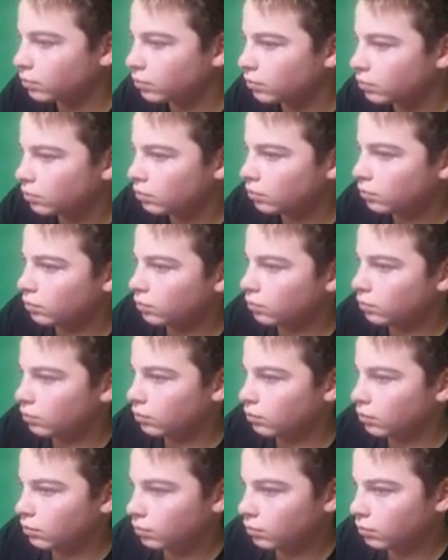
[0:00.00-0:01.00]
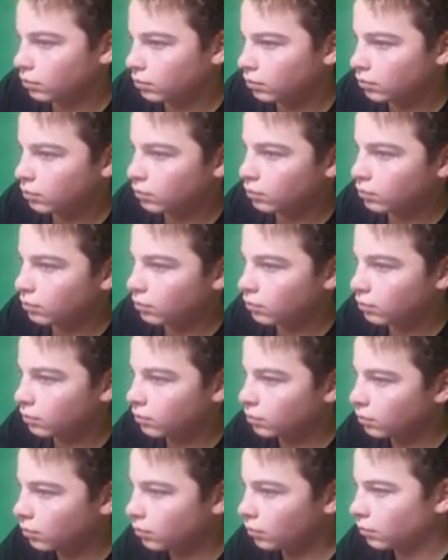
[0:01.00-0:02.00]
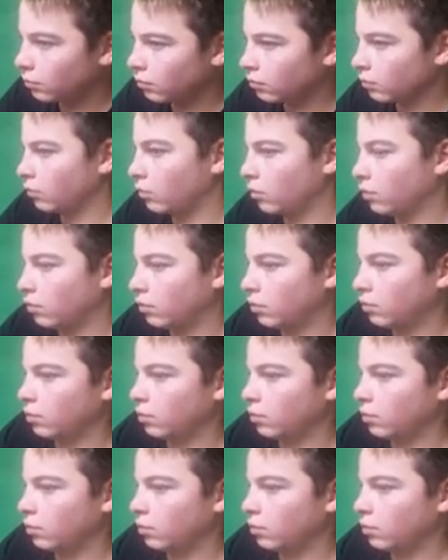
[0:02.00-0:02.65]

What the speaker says: No one is speaking in this clip.